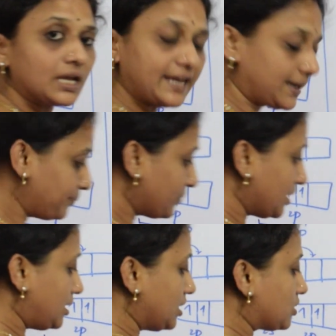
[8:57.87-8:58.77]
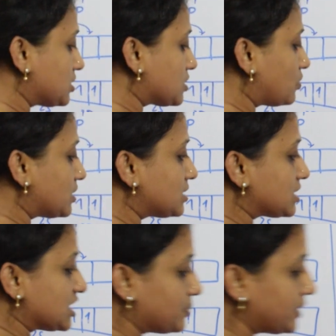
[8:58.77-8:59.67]
Yeah, here also, what is
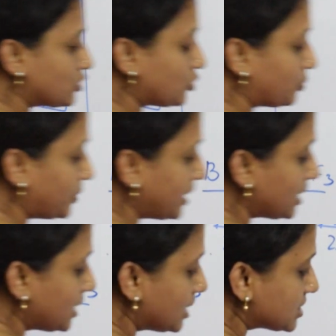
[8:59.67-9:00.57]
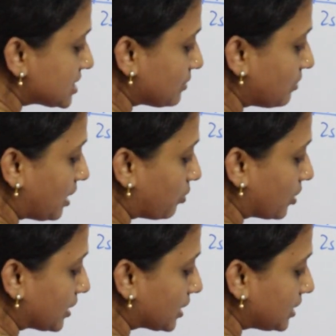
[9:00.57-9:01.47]
sp2p? Sigma
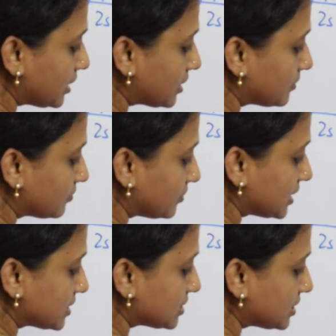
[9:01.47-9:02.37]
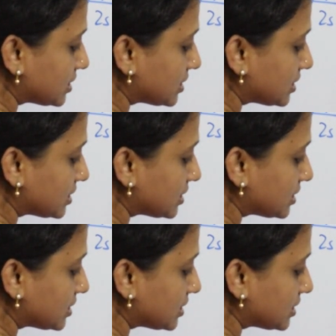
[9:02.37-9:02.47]
bond, correct? Yes,